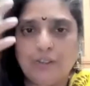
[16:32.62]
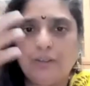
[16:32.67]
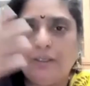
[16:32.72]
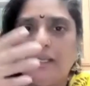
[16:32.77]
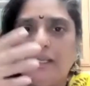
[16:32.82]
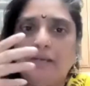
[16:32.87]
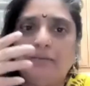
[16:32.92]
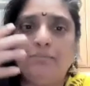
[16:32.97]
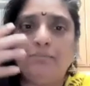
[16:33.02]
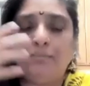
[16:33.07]

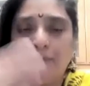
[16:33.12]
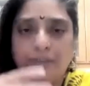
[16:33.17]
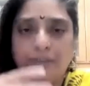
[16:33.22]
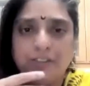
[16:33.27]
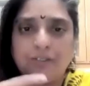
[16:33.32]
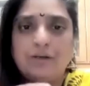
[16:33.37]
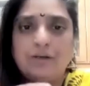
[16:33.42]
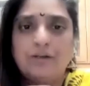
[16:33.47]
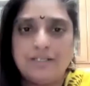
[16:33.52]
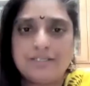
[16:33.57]
and put
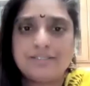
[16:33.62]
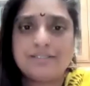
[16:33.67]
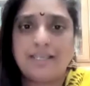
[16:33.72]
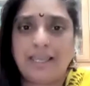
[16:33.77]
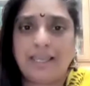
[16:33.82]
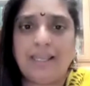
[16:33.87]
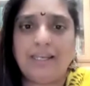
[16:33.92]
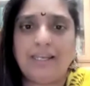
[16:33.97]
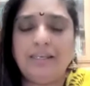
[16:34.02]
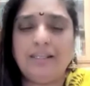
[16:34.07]
it on his
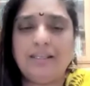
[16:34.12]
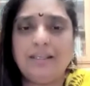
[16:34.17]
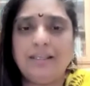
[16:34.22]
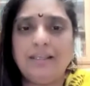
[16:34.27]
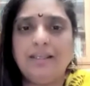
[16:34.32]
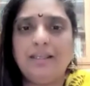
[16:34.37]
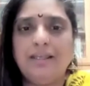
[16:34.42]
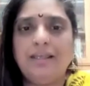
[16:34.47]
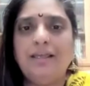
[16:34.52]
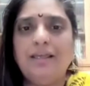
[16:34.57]
head
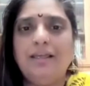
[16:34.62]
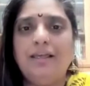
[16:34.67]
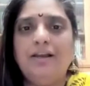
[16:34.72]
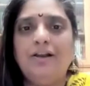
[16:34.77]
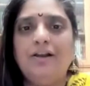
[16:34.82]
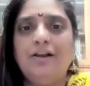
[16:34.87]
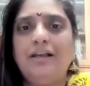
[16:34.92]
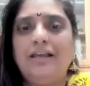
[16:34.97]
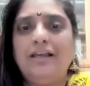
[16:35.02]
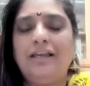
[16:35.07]

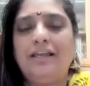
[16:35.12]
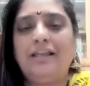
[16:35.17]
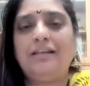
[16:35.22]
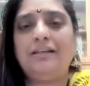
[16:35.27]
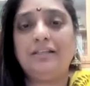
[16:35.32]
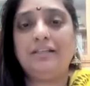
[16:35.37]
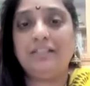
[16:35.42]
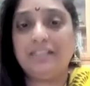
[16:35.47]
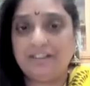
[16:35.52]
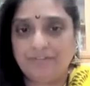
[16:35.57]

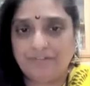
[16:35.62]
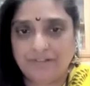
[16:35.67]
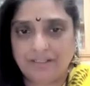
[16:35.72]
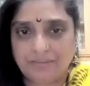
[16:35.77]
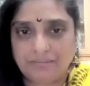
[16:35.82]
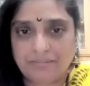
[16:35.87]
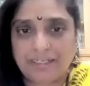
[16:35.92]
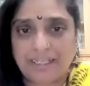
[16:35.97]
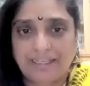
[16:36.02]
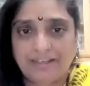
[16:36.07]
and given
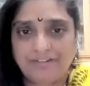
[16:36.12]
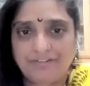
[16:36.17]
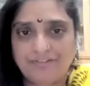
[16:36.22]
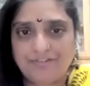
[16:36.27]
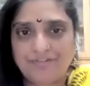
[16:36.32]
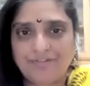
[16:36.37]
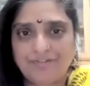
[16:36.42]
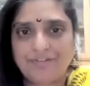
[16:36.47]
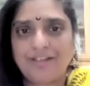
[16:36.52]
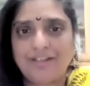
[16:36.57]
him
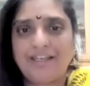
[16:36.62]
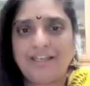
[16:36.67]
life.